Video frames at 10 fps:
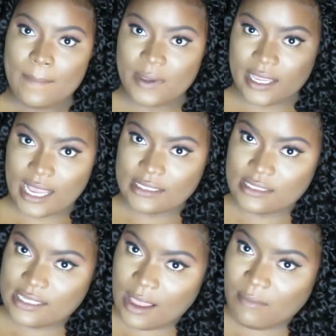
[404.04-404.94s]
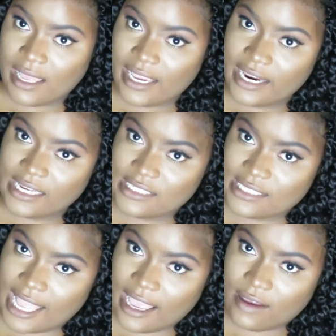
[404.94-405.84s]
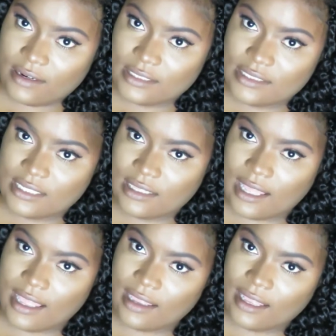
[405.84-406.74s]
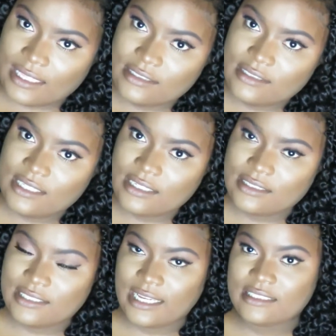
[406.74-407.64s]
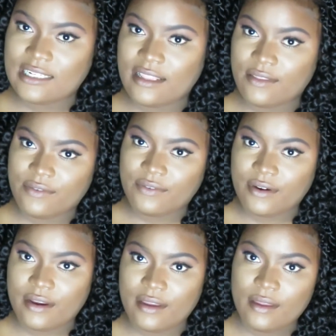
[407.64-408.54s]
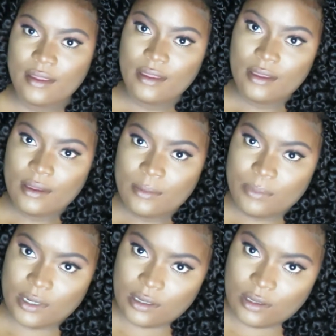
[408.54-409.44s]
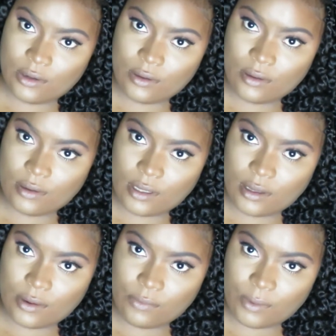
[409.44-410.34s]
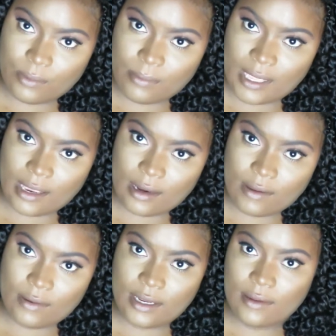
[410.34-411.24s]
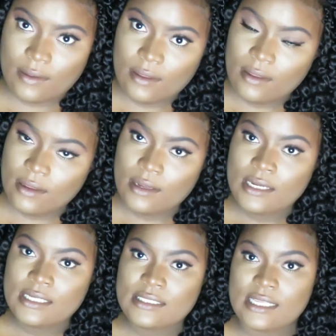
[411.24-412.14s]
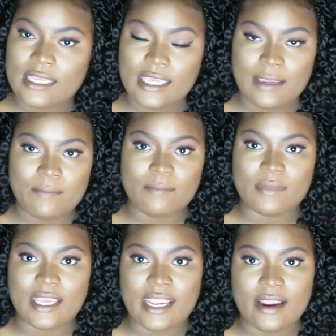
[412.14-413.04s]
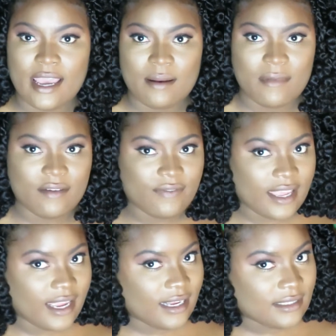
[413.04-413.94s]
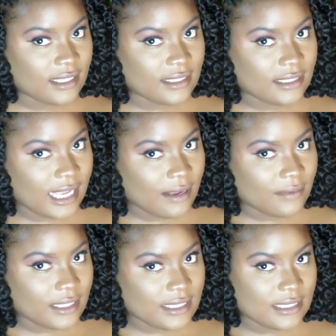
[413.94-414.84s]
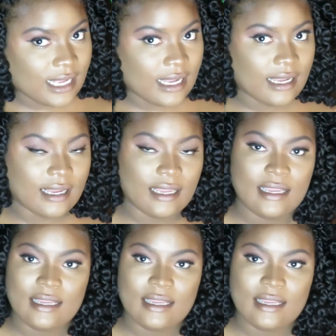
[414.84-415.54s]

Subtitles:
But I just got my hair styled into, like, I just took a section in the front, put a little rubber band on it to keep the hair out of my face, and the same with this side.